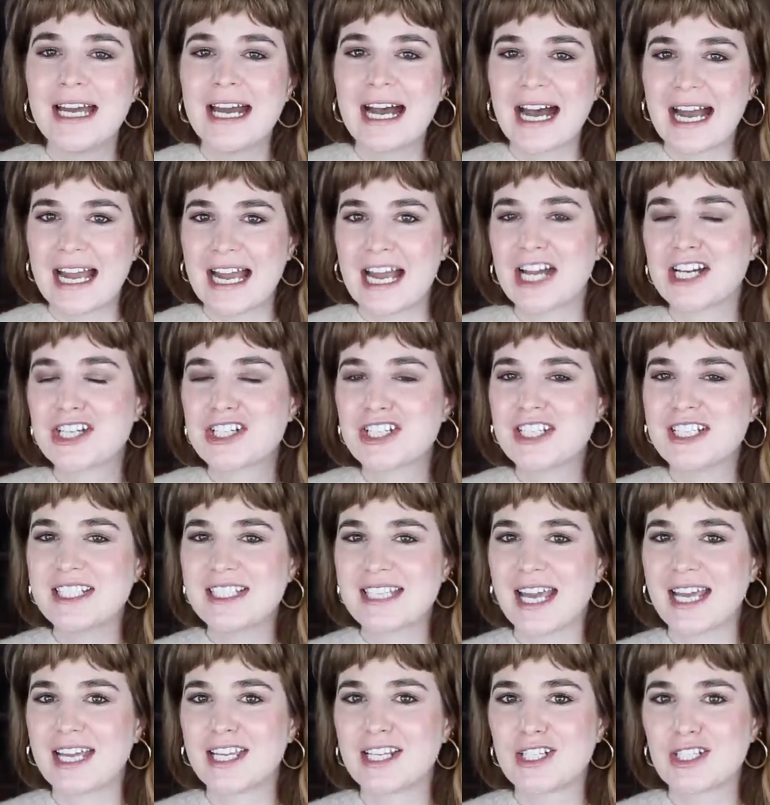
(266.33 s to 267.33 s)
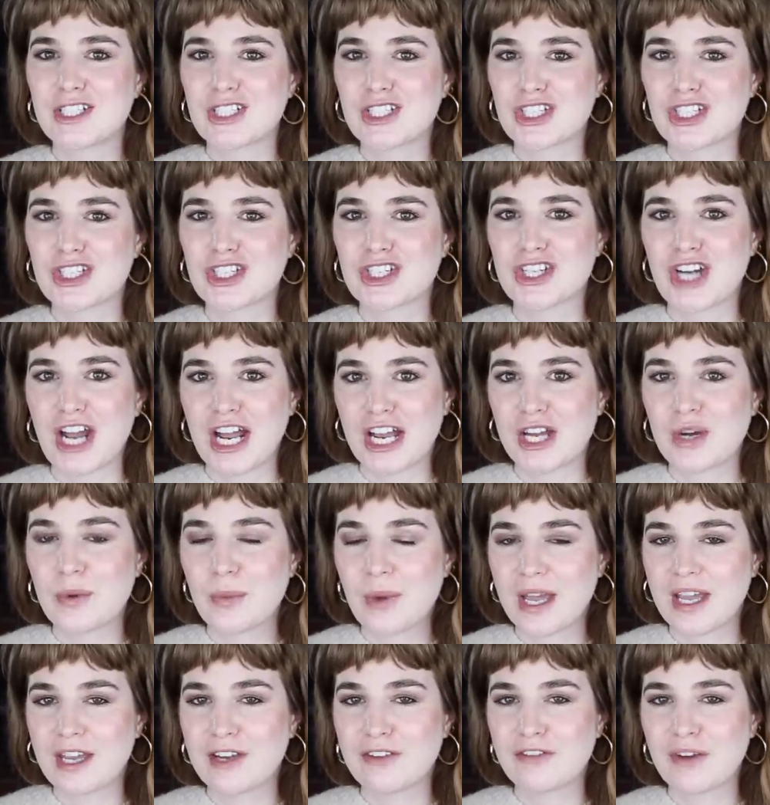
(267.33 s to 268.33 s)
I actually tend to shy
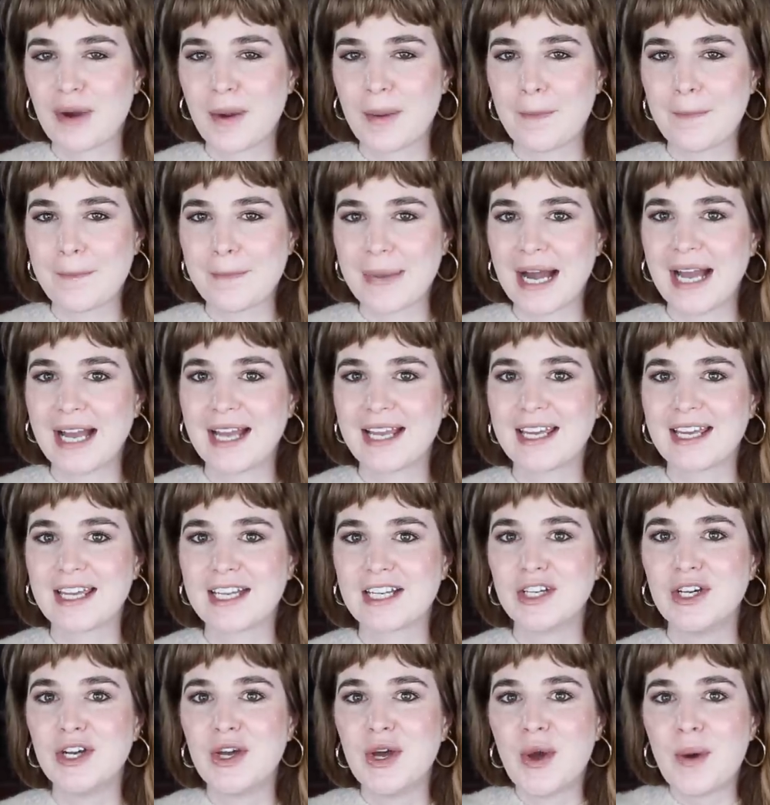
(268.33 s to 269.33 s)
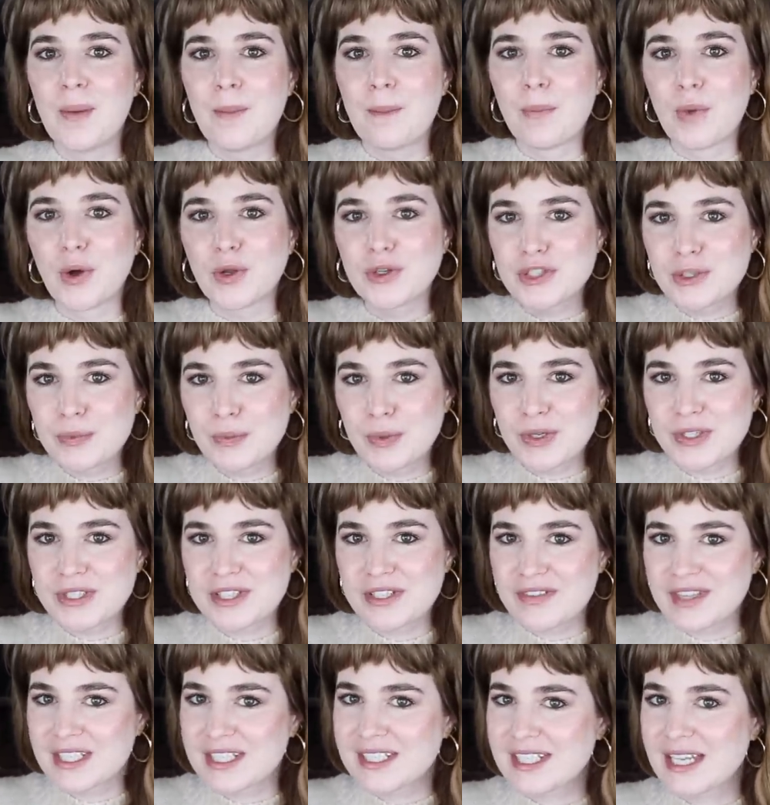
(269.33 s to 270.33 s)
away from buying multiples
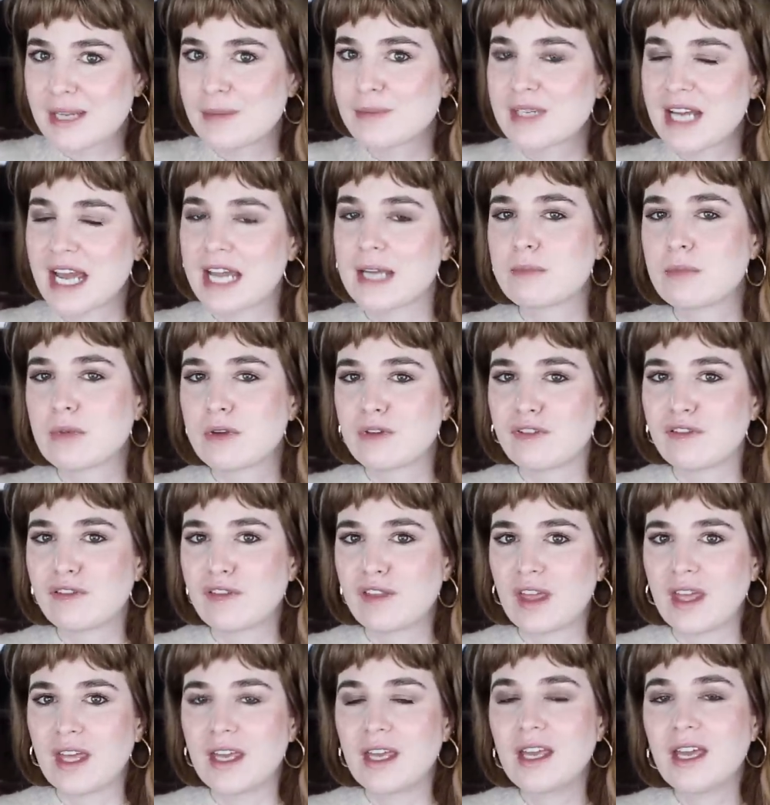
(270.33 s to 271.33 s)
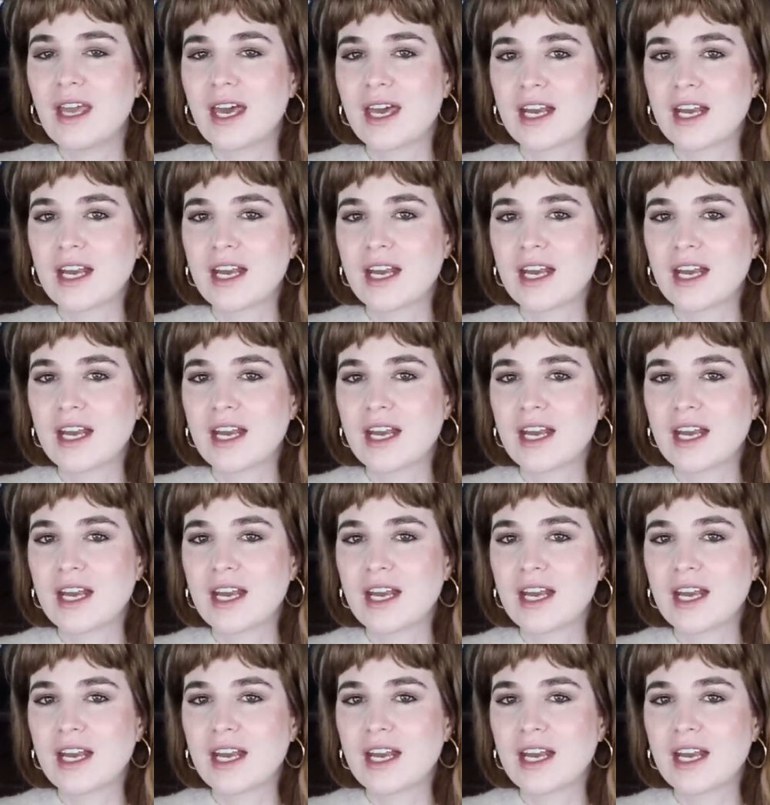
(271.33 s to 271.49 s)
of the same type of thing.